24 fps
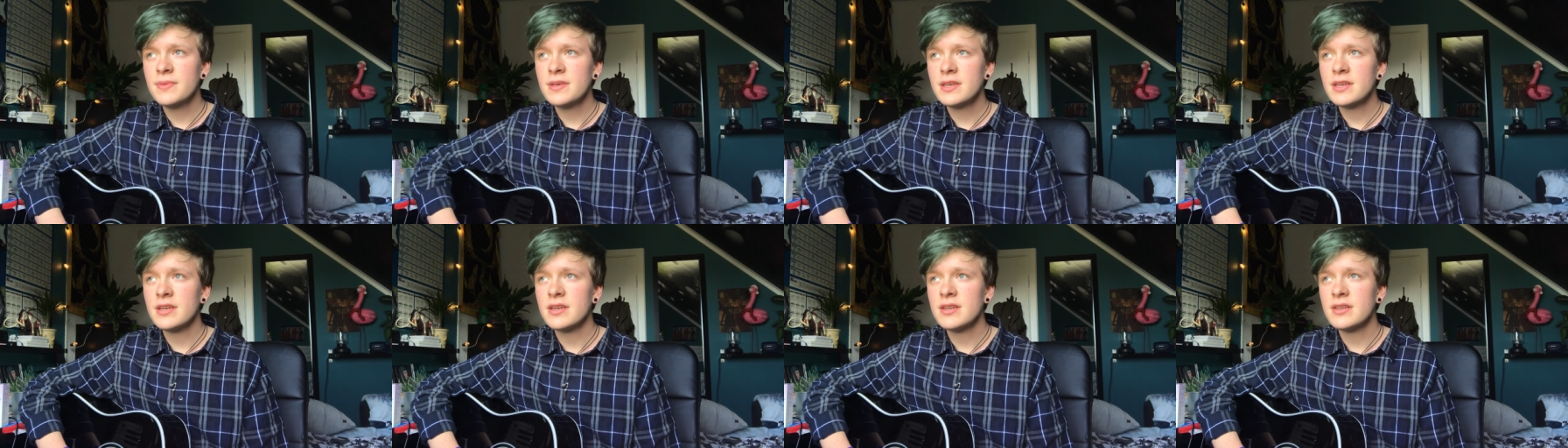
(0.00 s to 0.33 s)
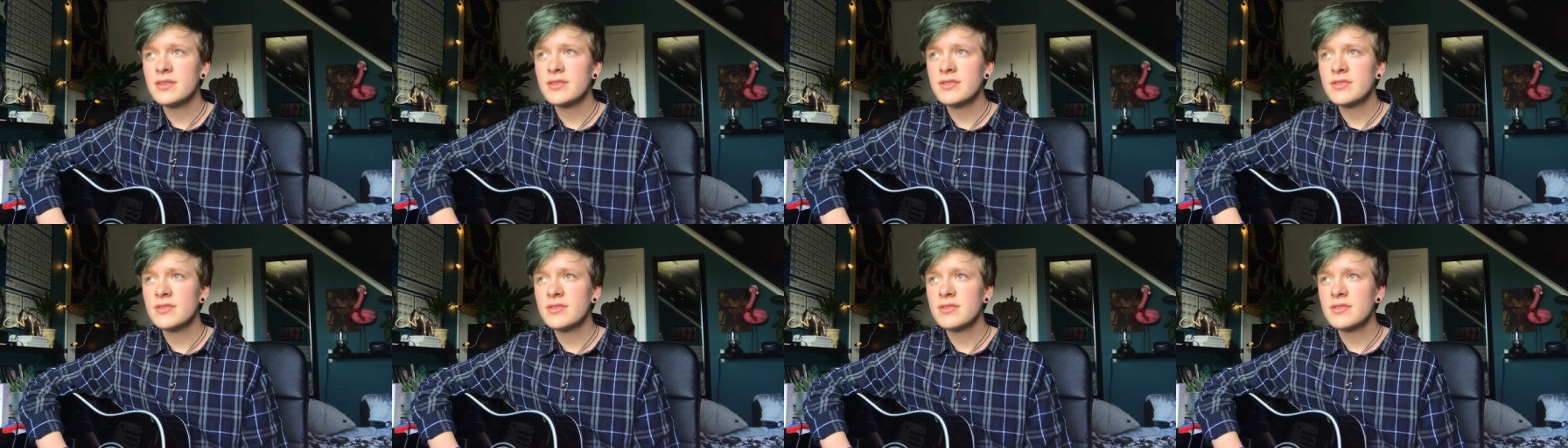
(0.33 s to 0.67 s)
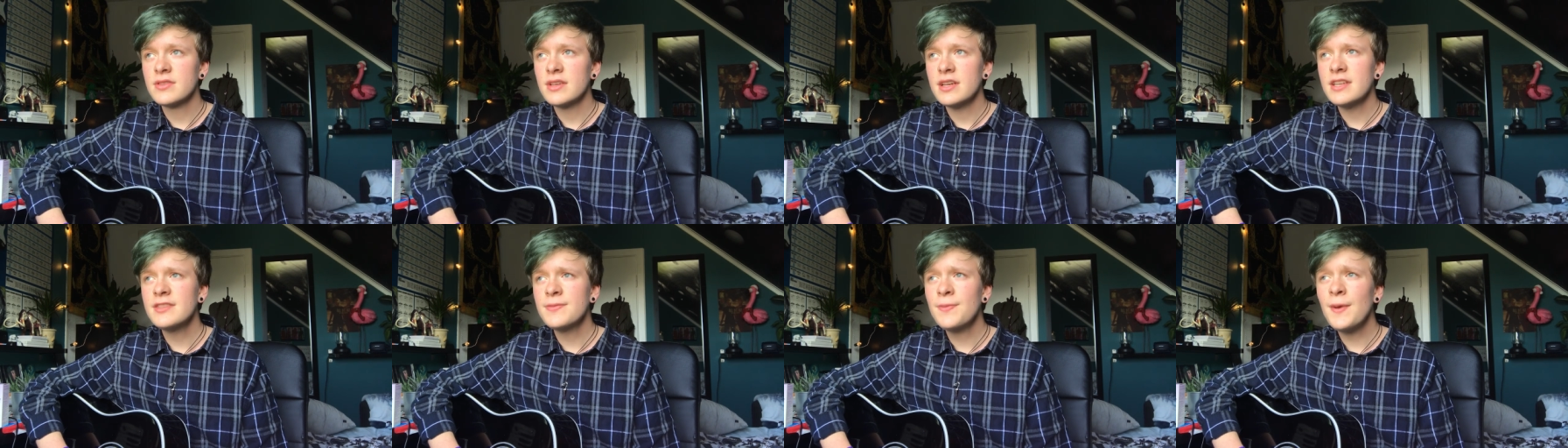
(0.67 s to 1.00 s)

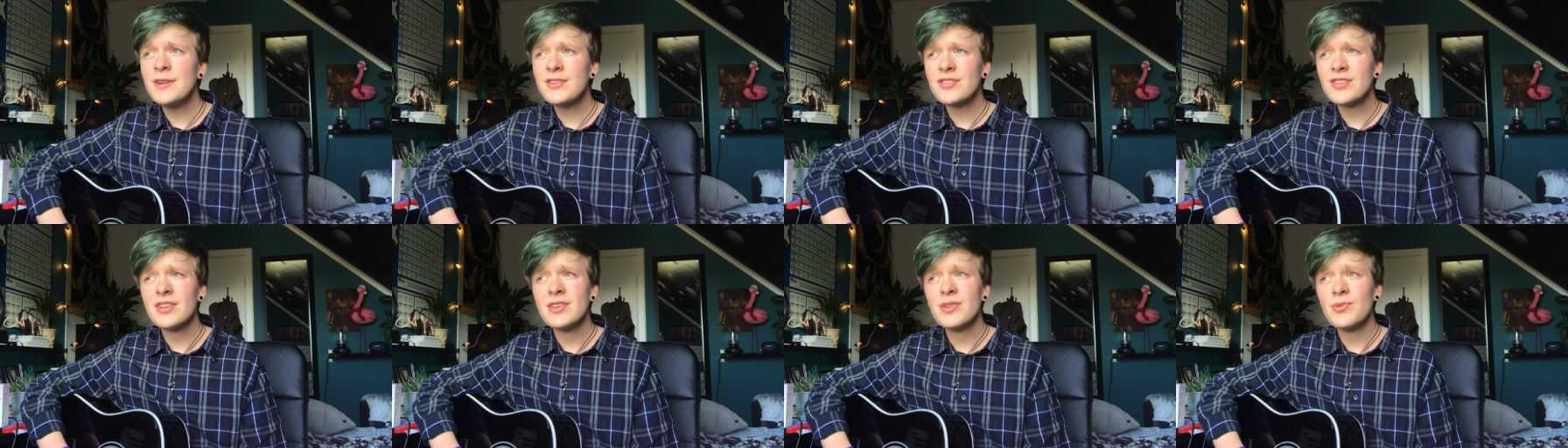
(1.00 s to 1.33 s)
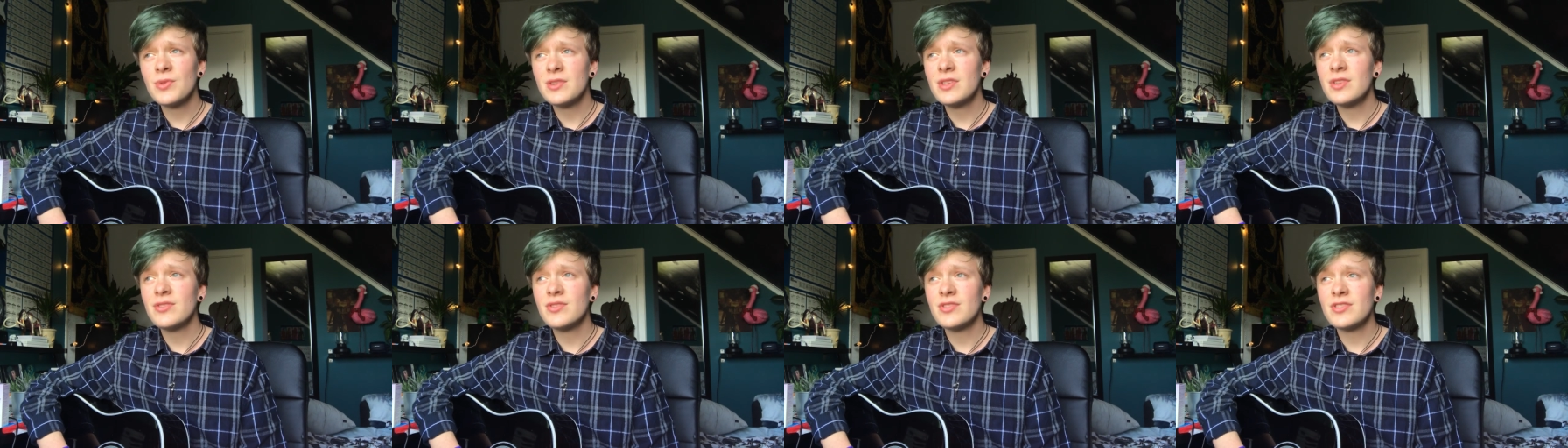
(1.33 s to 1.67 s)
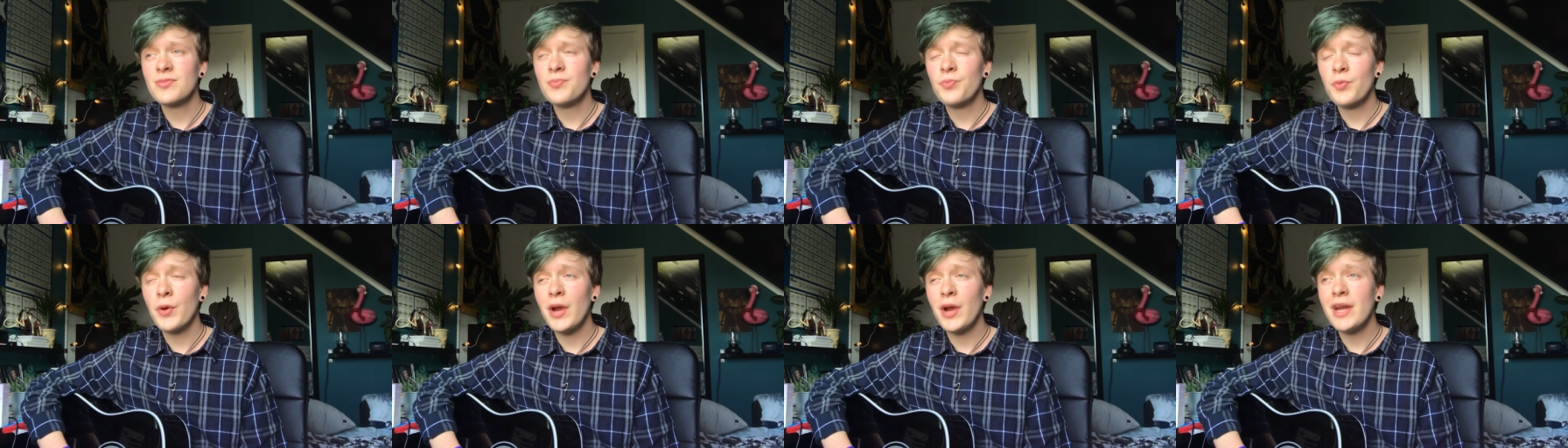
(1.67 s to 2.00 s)
because especially when you're
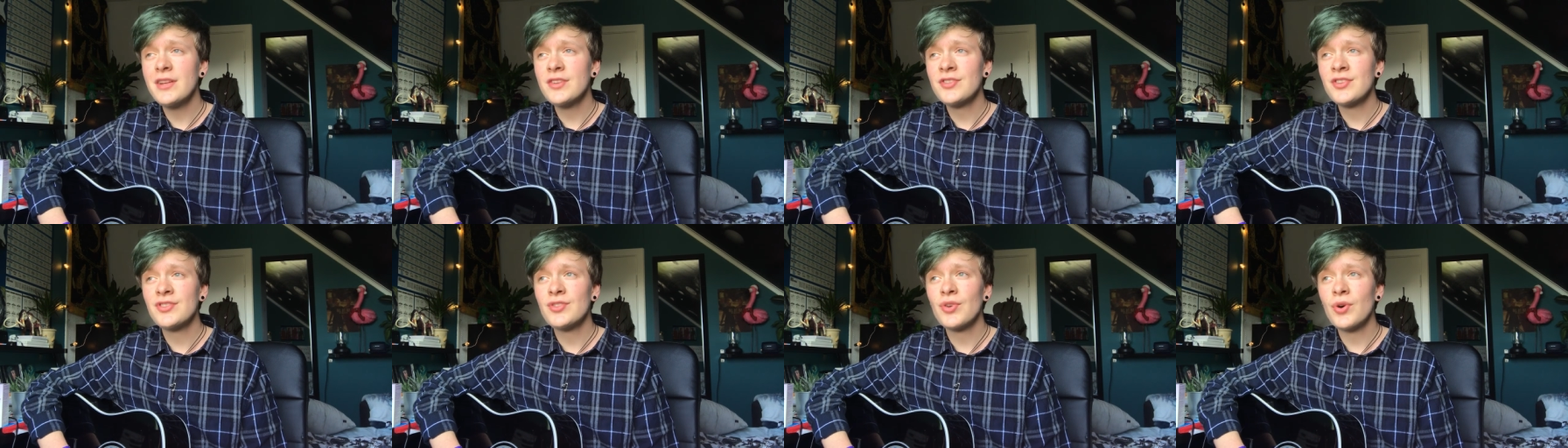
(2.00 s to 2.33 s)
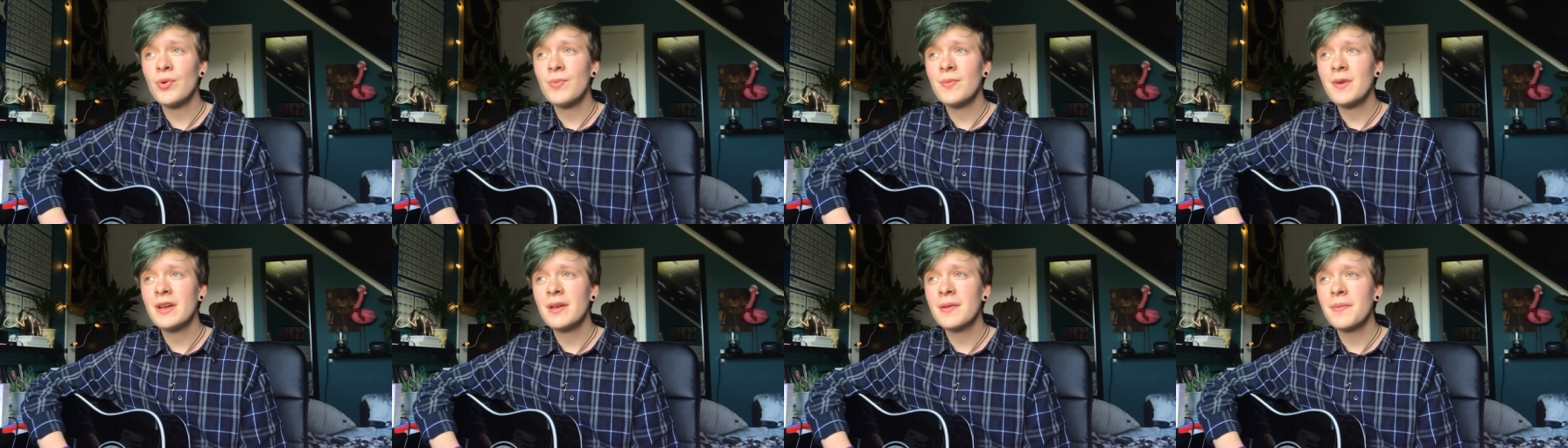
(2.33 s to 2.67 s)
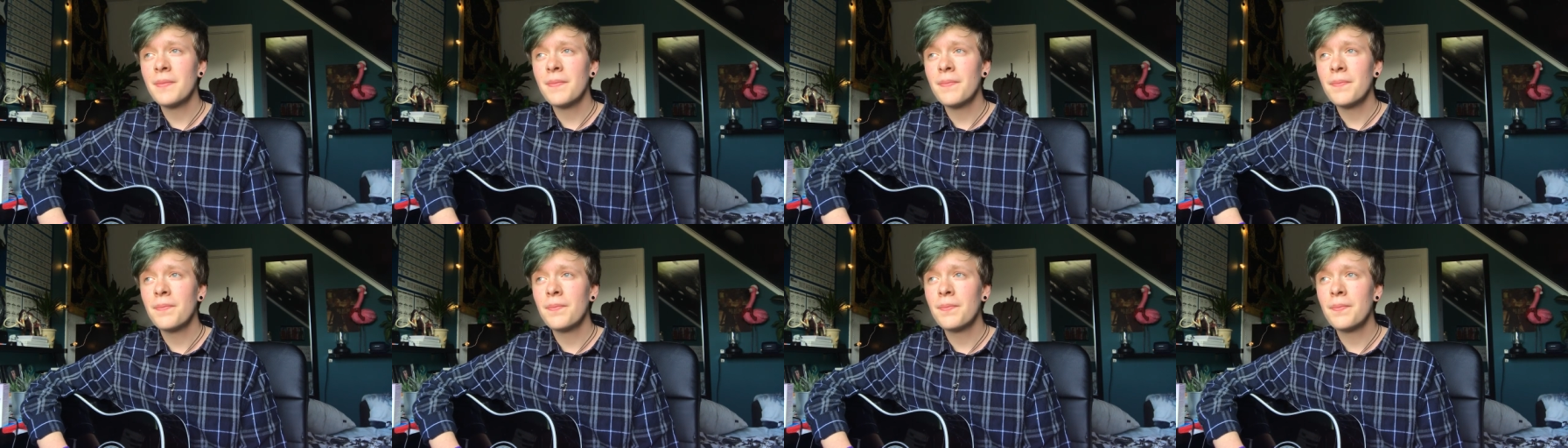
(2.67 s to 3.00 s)
just brainstorming,